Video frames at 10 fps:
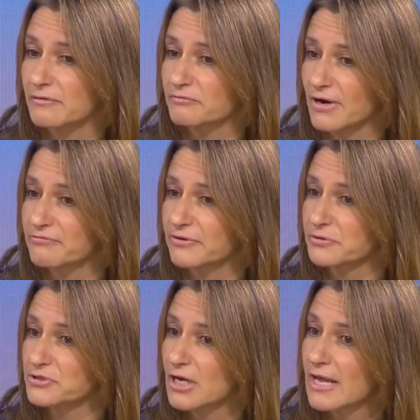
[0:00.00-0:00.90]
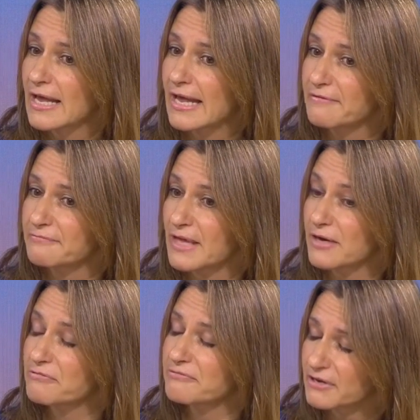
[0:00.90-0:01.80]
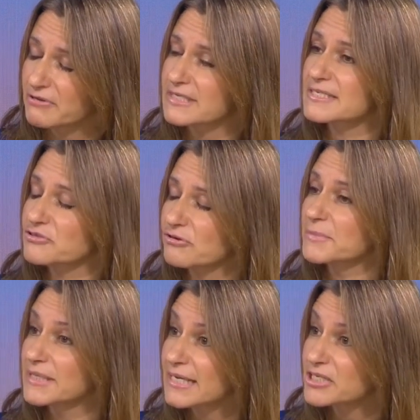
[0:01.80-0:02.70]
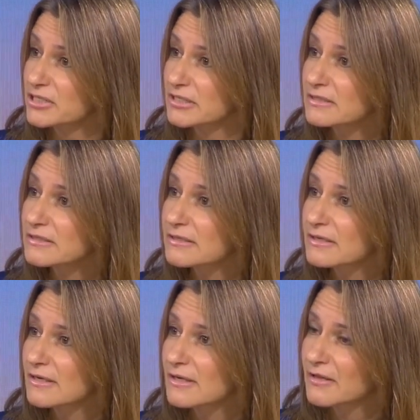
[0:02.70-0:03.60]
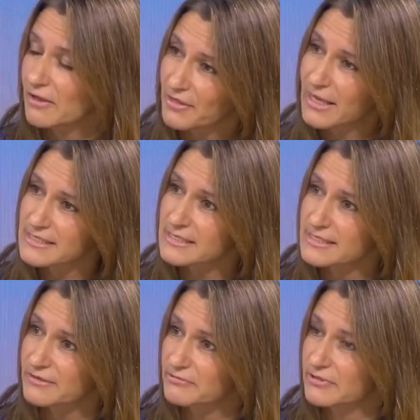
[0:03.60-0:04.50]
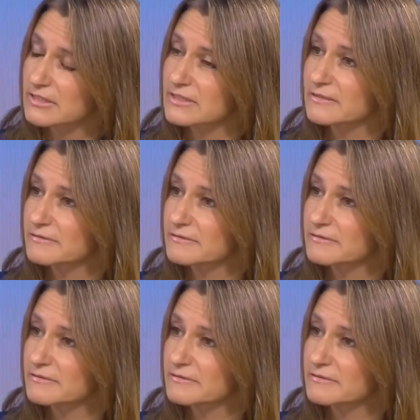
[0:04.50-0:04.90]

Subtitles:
refuge. If they are fearing discrimination, that is different.